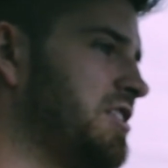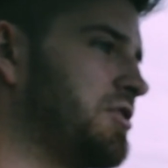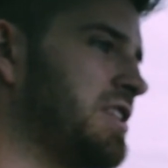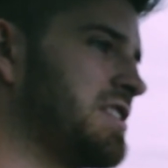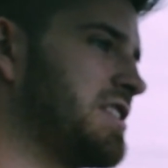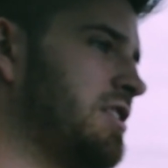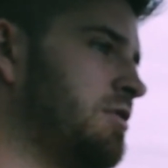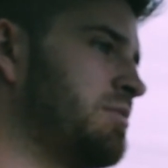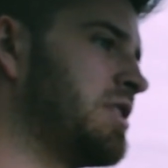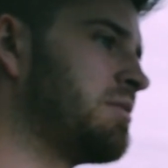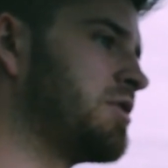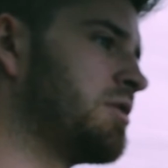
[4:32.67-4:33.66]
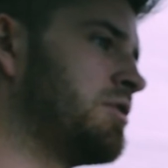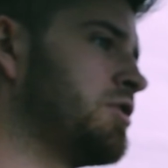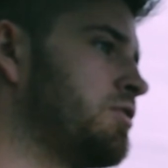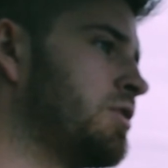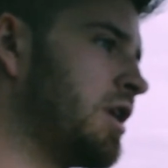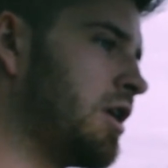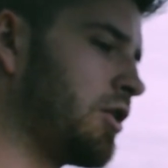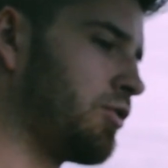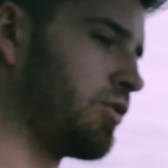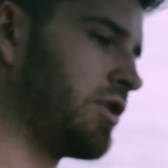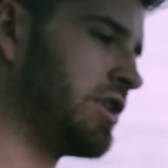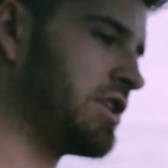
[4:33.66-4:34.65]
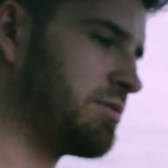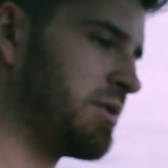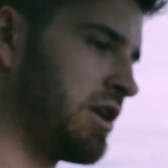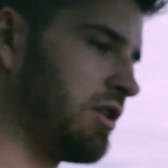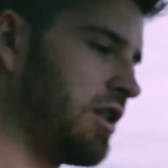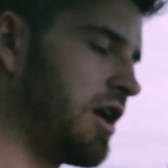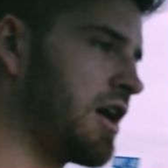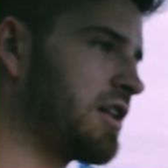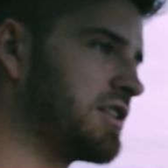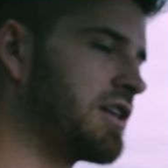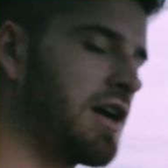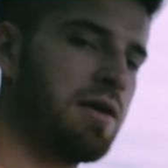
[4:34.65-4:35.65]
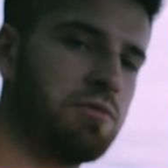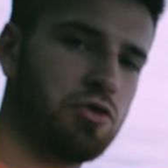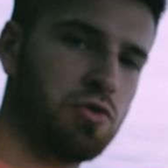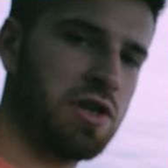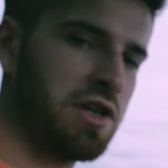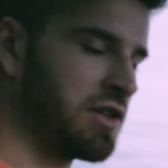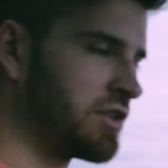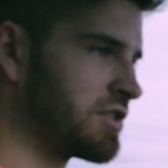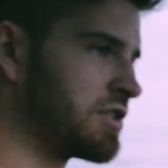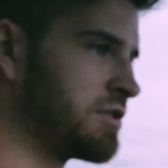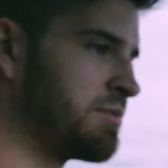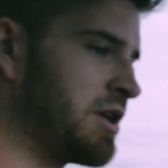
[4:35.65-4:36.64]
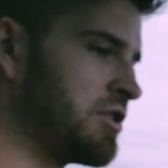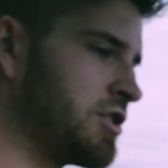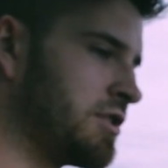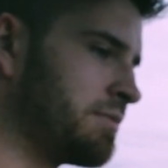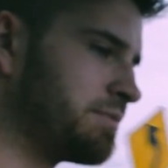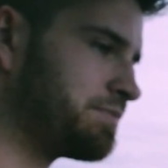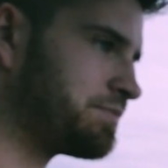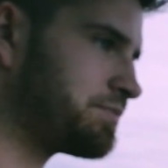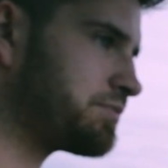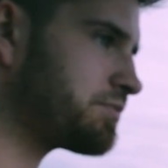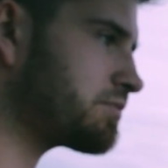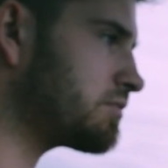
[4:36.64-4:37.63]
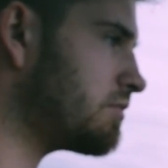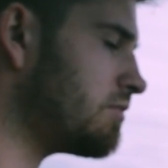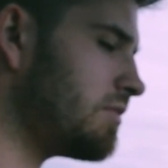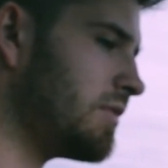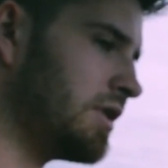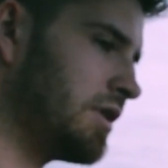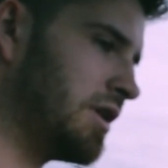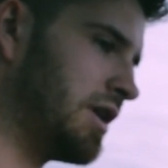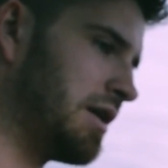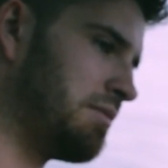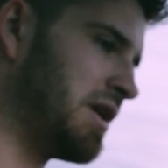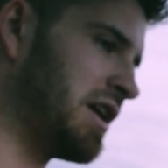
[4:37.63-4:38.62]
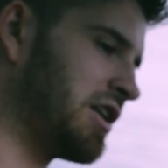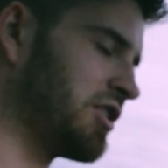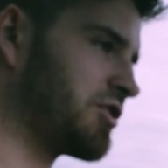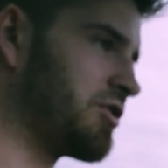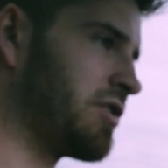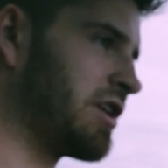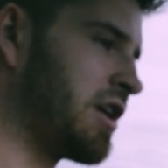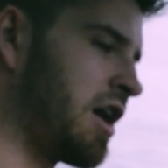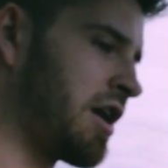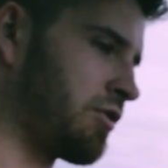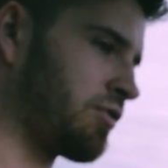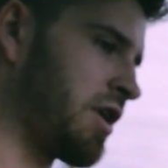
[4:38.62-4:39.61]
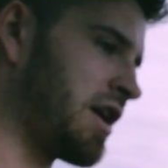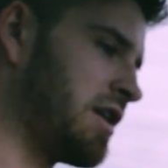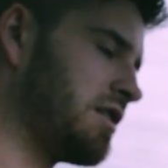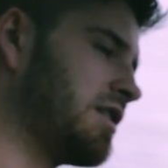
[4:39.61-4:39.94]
You can tell BMW really spent a lot of time tweaking the suspension and making sure they got it right.